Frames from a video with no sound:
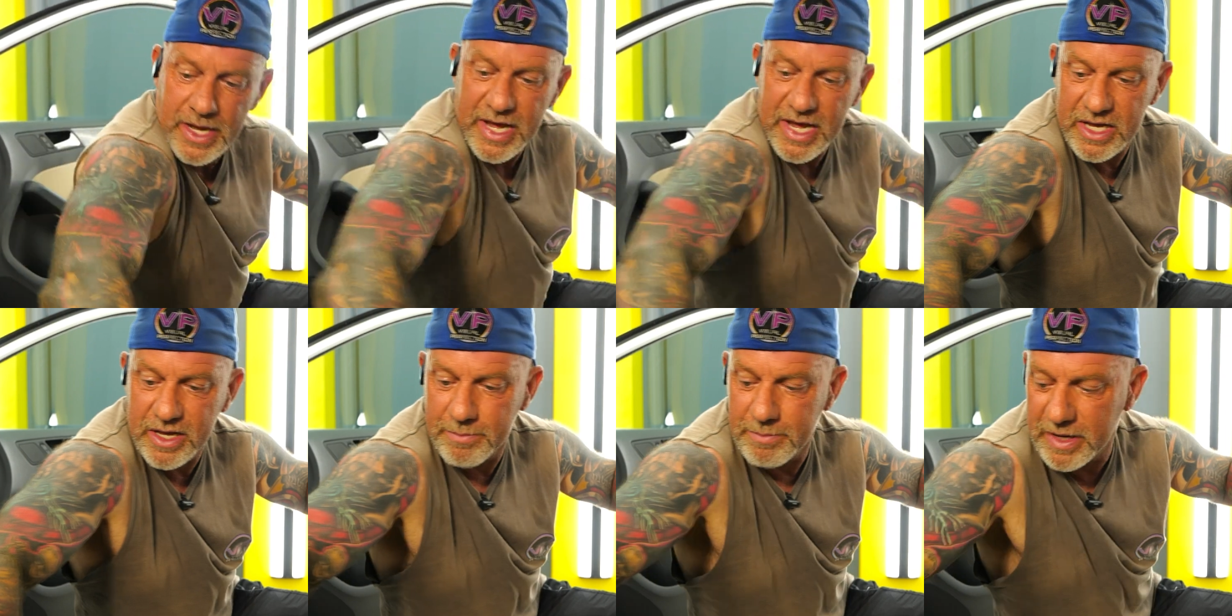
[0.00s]

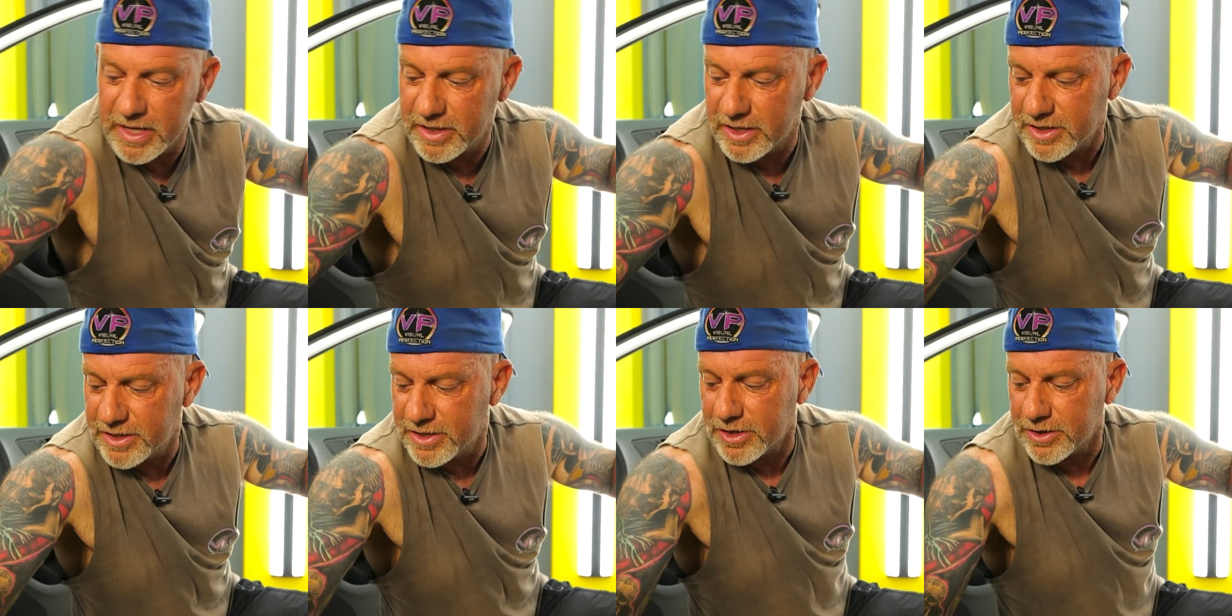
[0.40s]
It can be
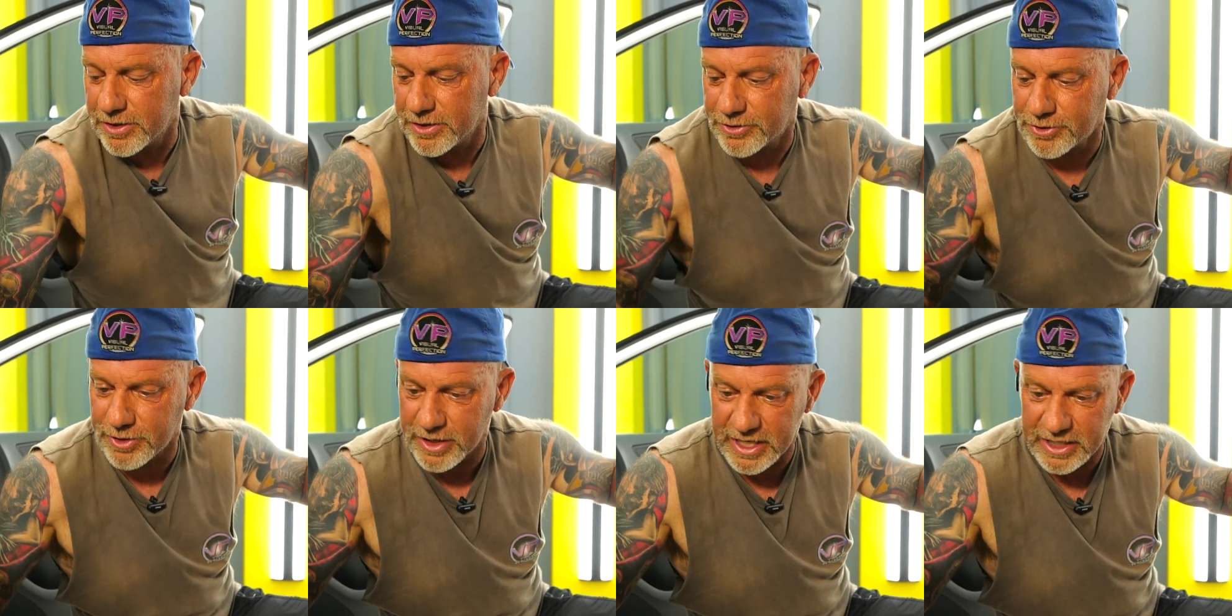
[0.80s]
the
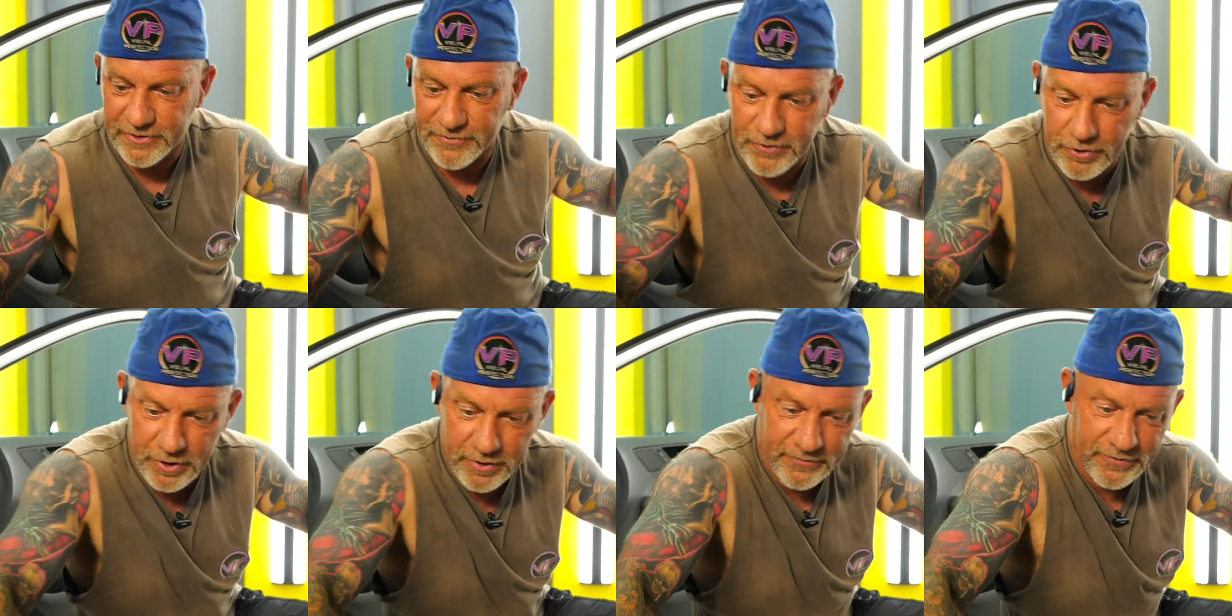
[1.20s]
dirt
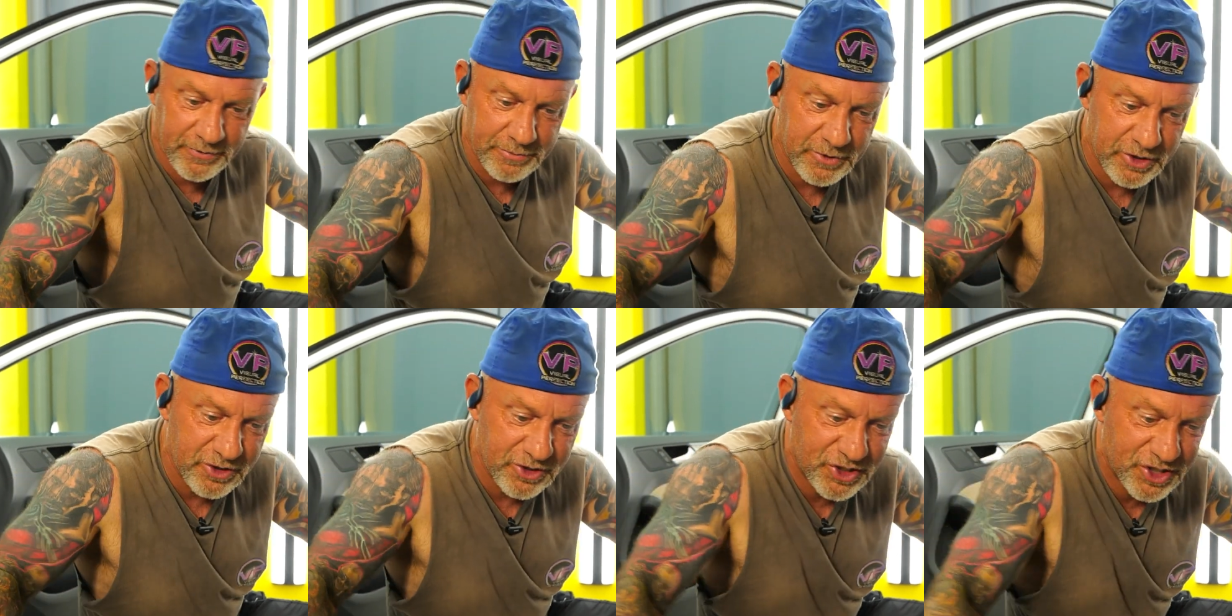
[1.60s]
transferring
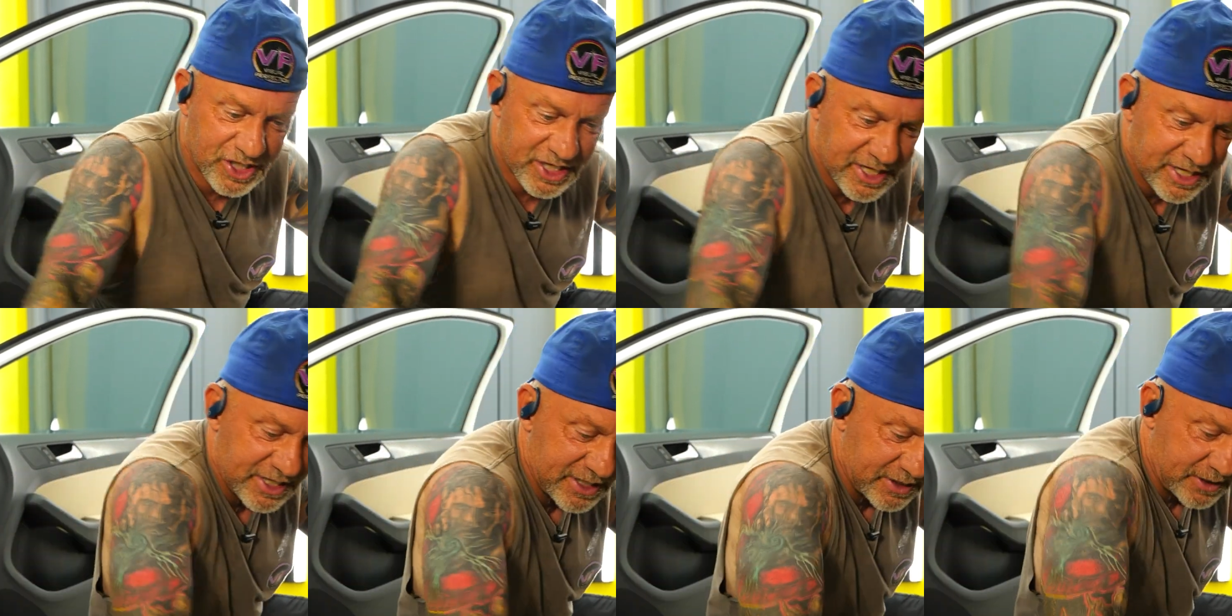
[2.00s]
from your
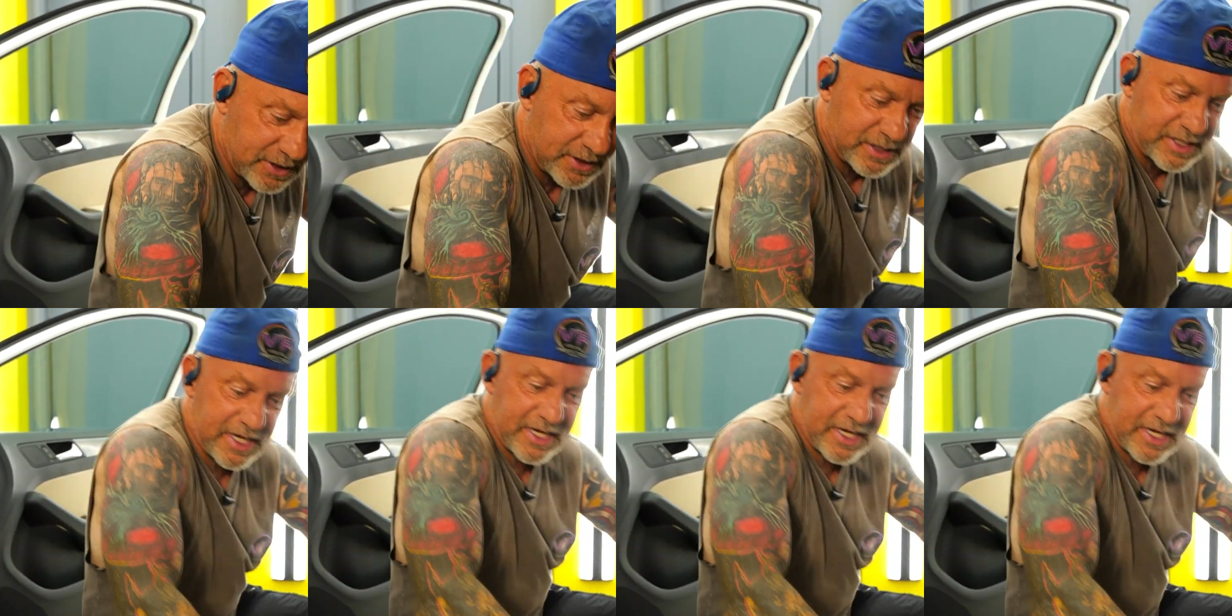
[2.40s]
jeans.